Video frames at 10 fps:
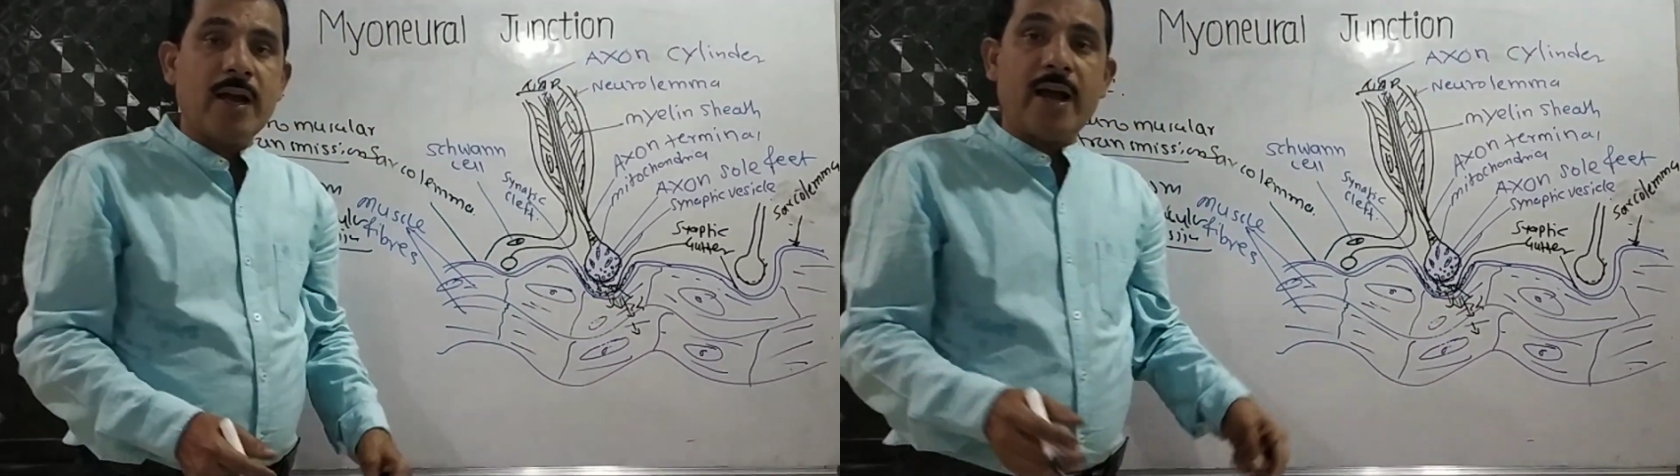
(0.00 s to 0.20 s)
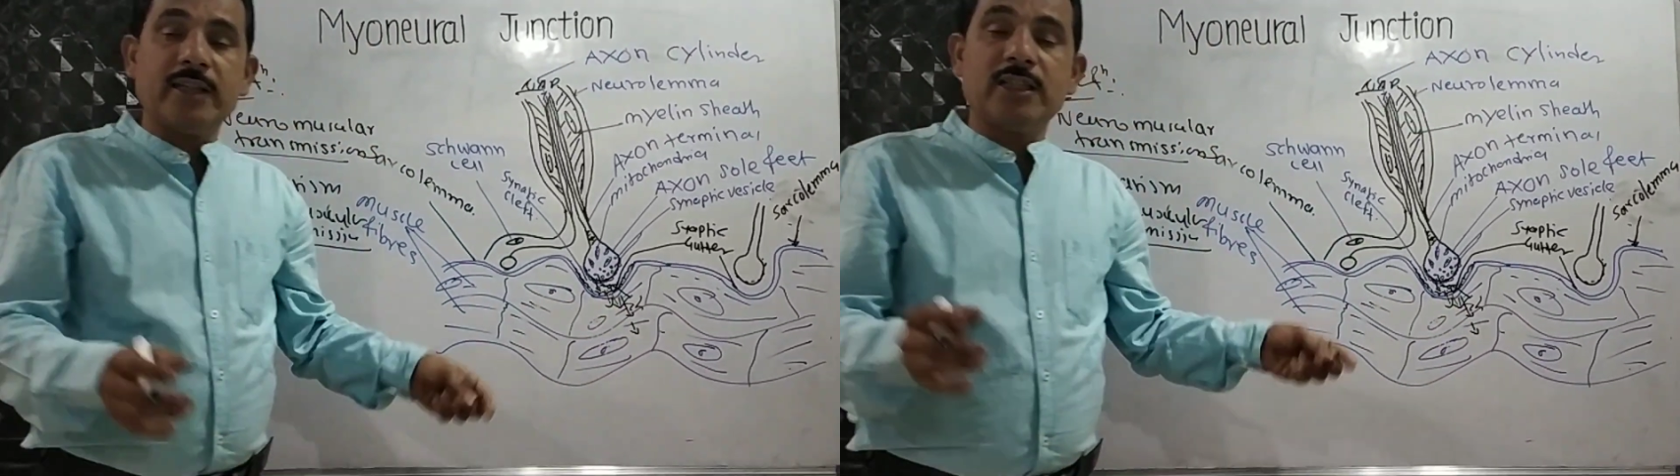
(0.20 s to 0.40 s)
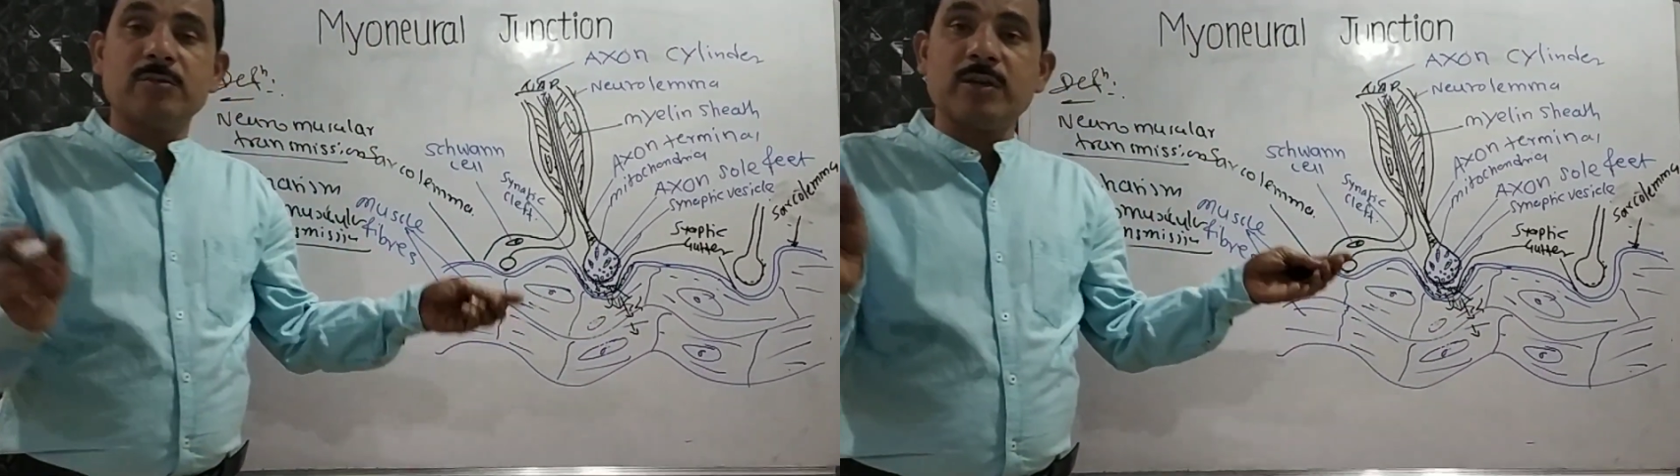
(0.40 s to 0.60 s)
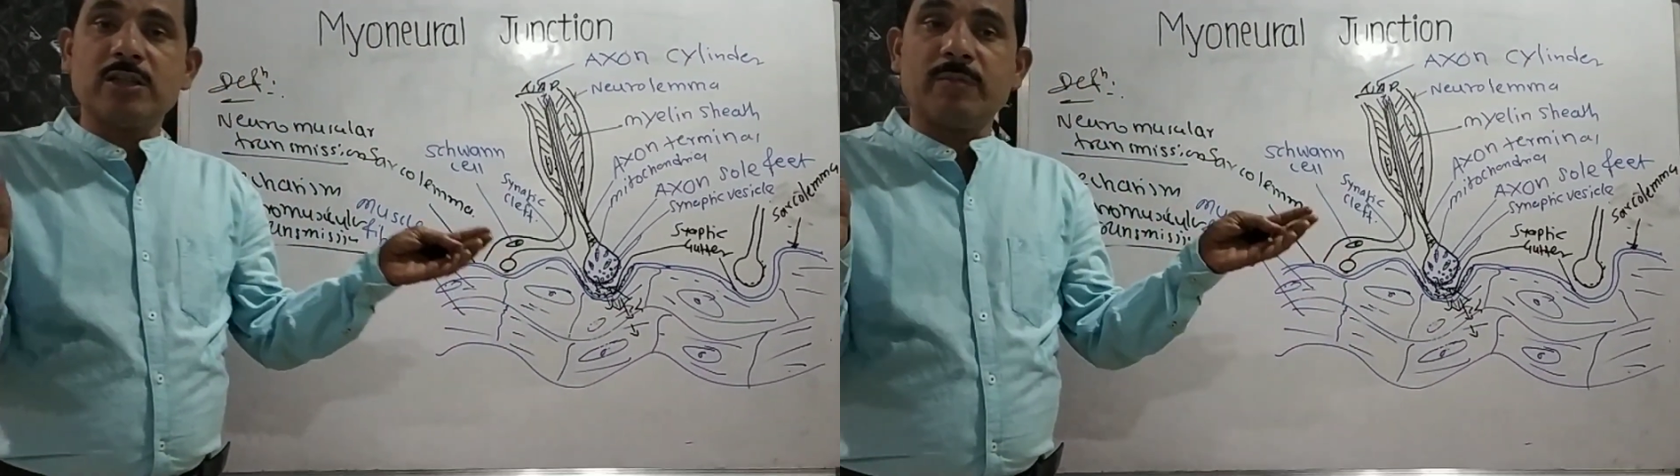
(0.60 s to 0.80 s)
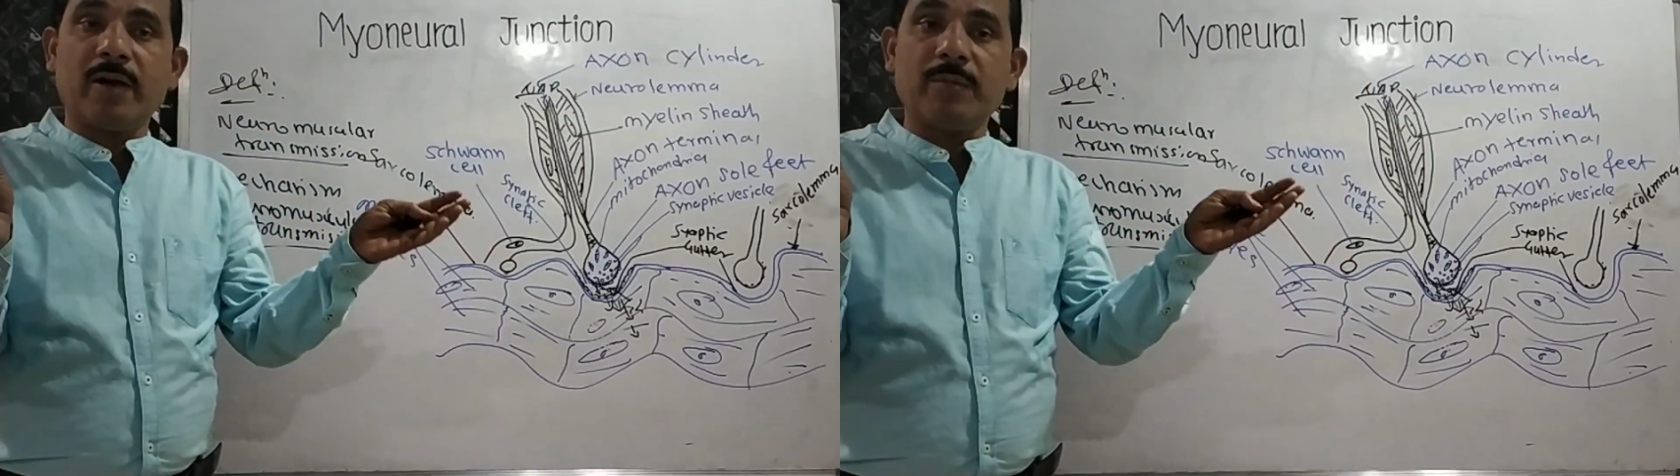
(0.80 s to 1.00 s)
and these
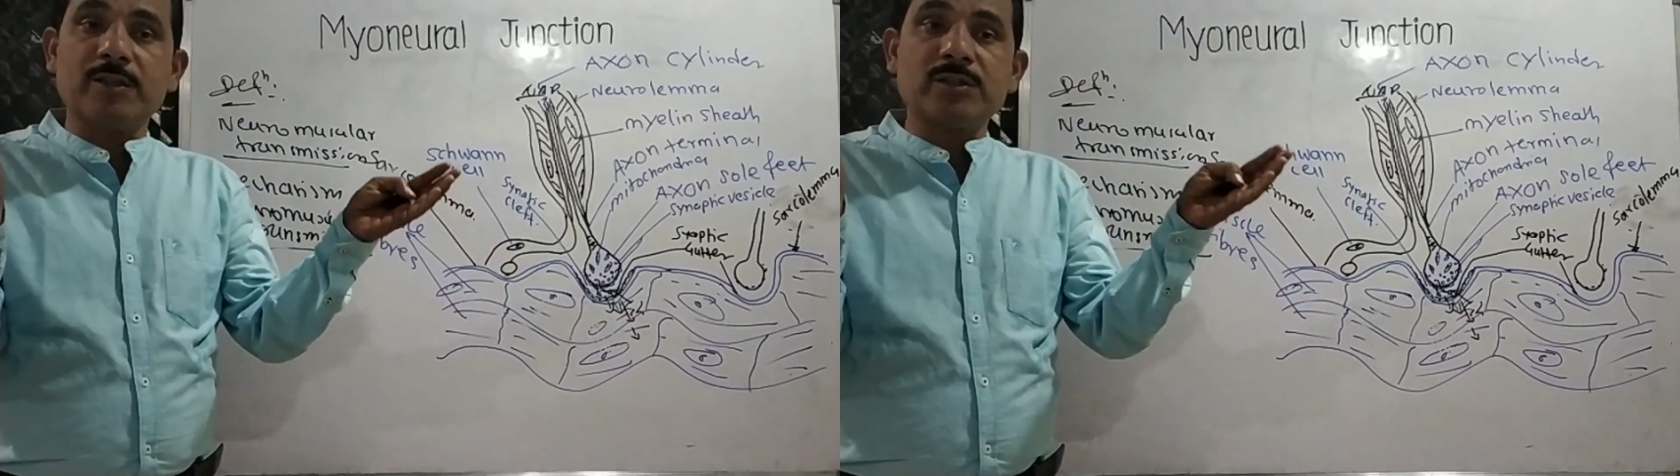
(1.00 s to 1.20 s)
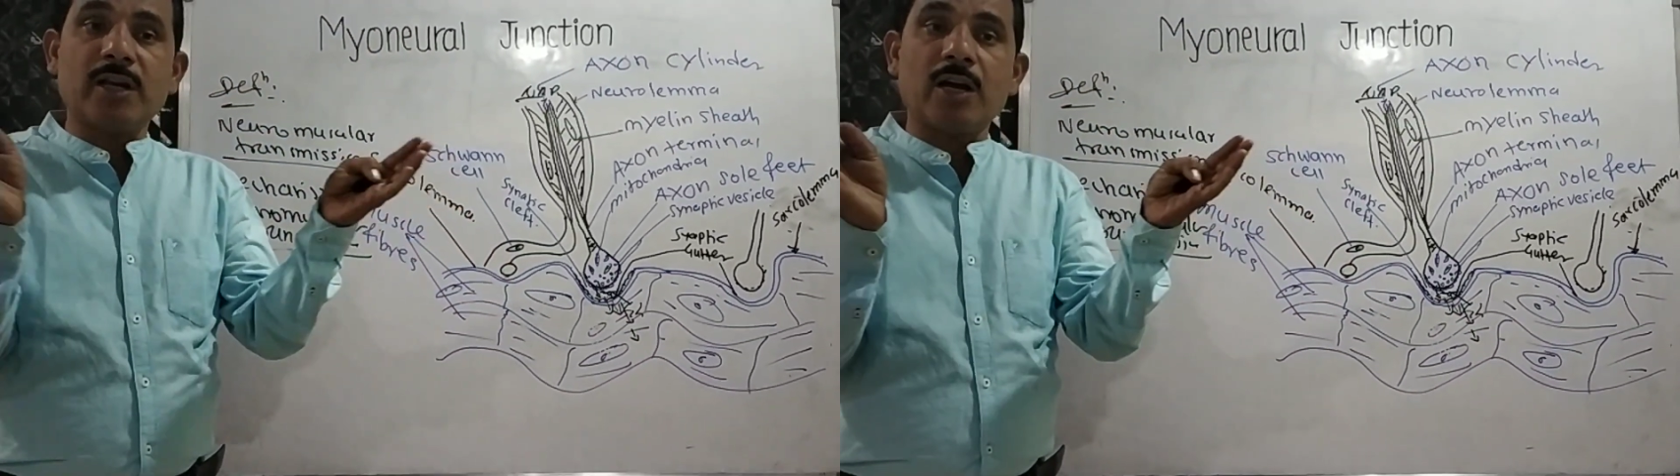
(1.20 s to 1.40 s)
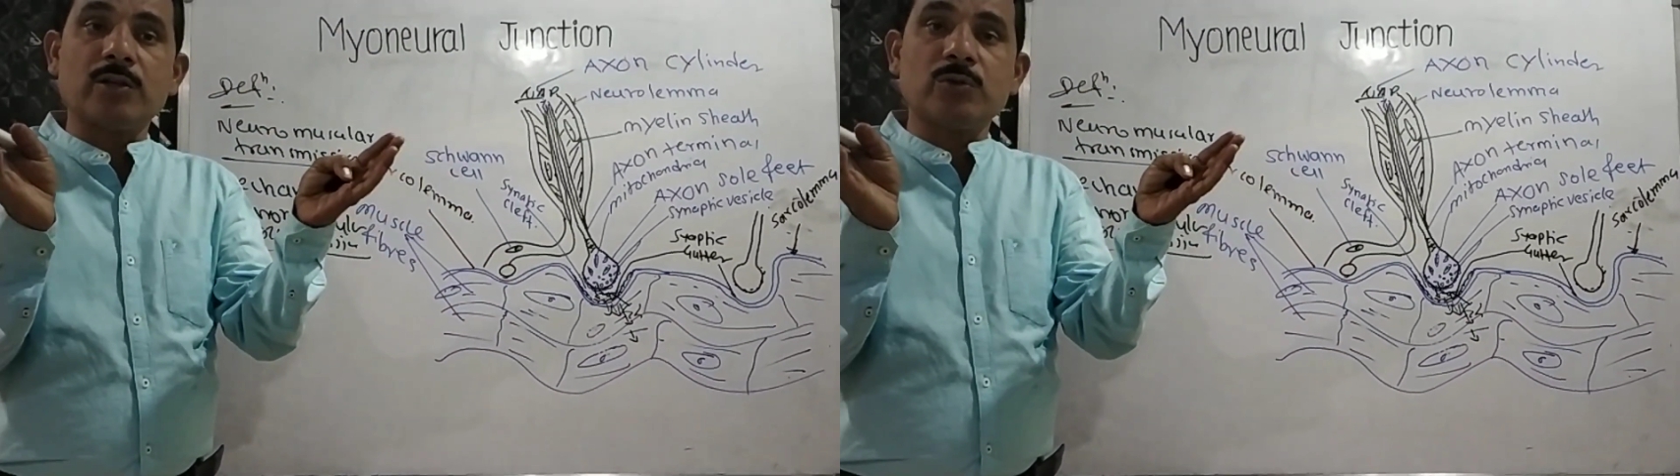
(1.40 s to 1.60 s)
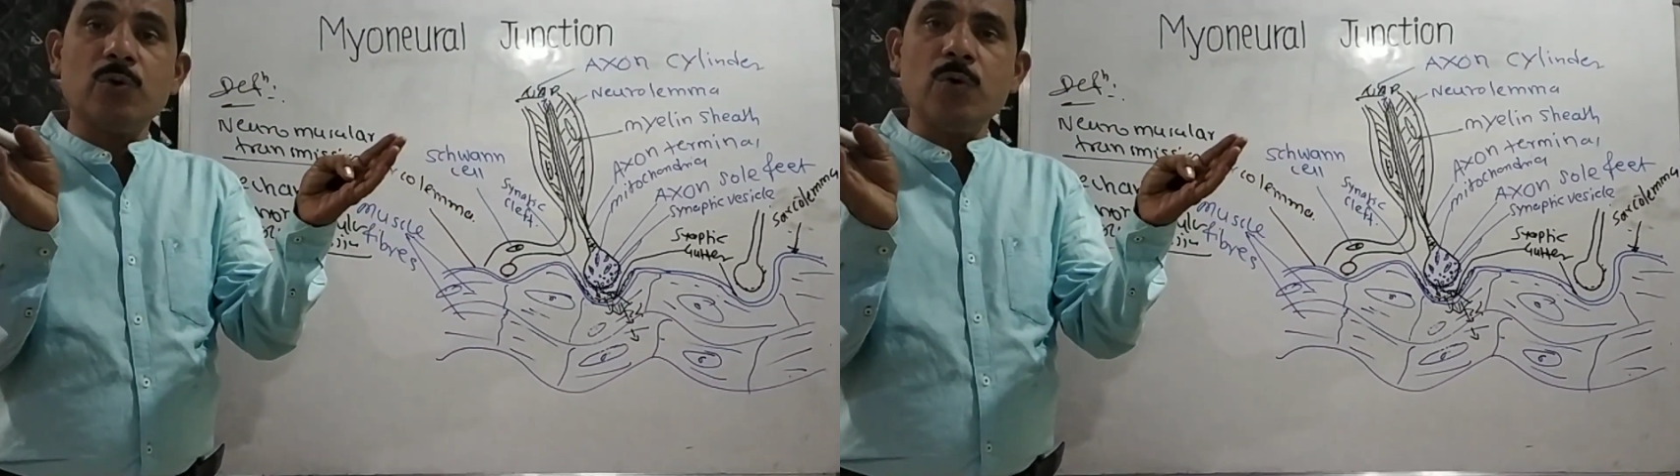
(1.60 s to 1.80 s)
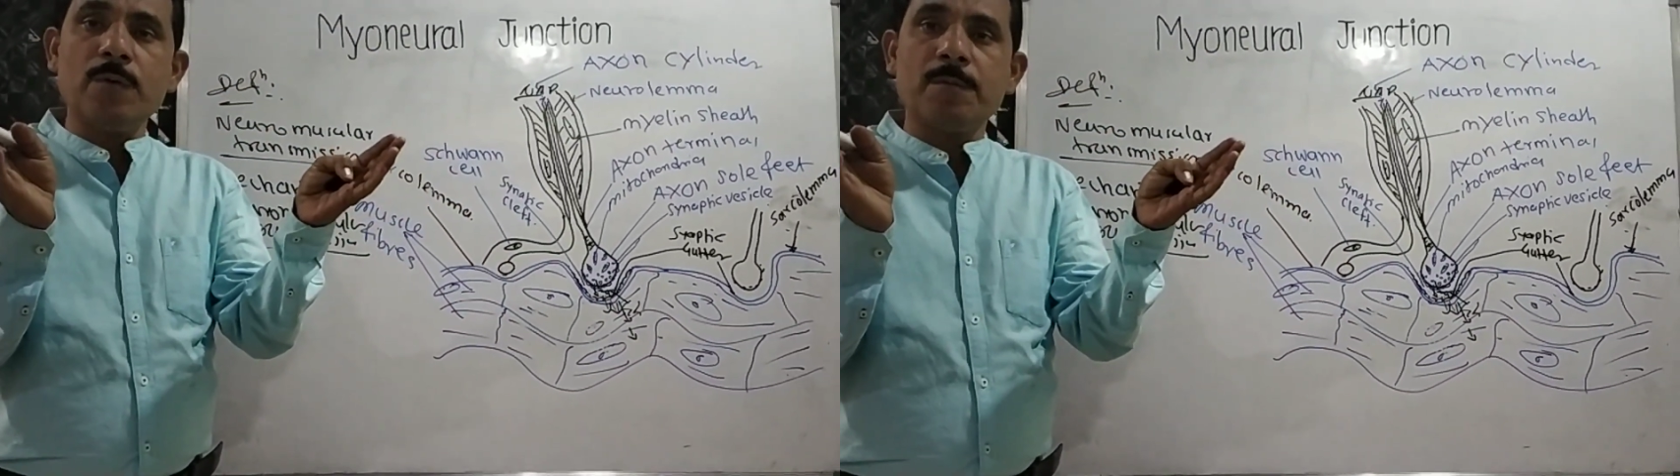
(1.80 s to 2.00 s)
muscle fibers start
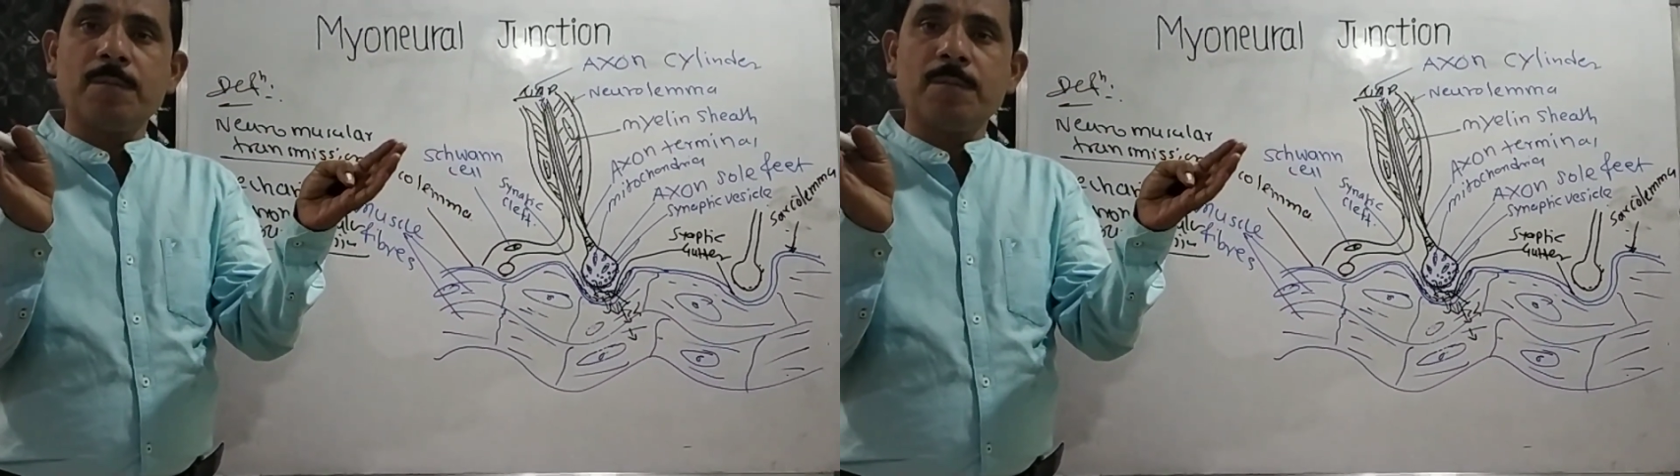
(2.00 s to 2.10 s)
to